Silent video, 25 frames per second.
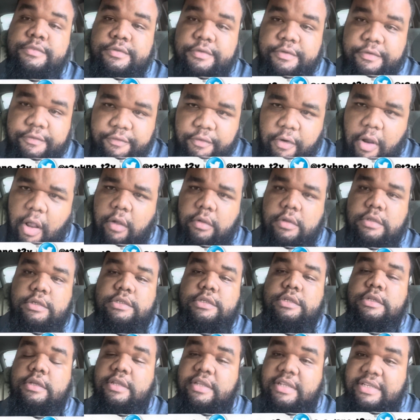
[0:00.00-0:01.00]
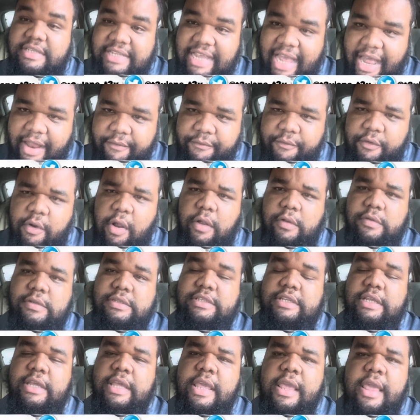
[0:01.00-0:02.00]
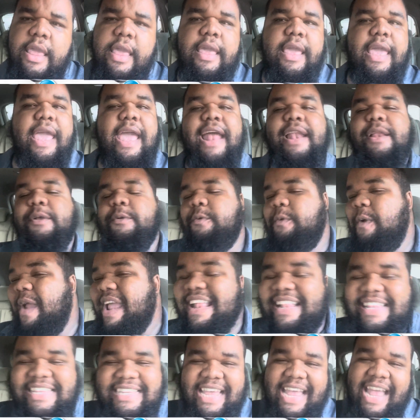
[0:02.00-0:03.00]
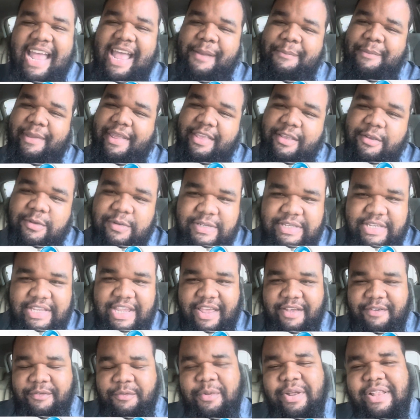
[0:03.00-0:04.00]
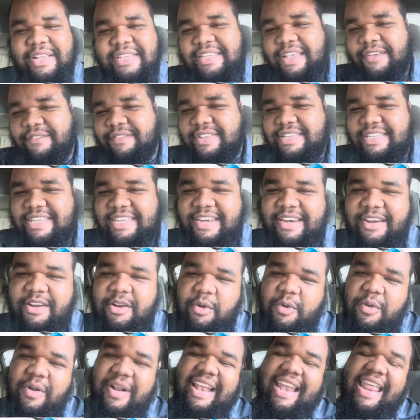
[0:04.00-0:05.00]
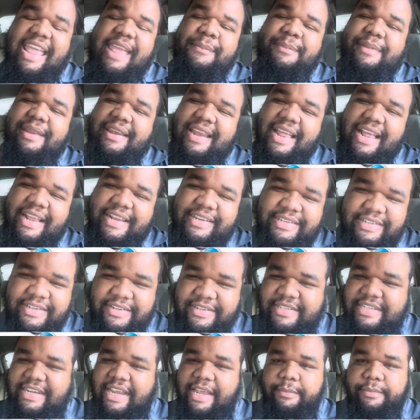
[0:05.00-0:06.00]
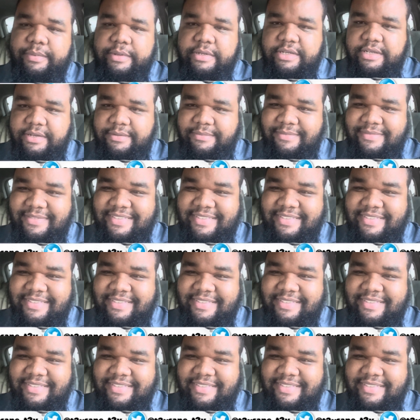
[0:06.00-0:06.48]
Frost Scott Frost. Had a great time at UCF, went 17 and 0, claimed the national championship.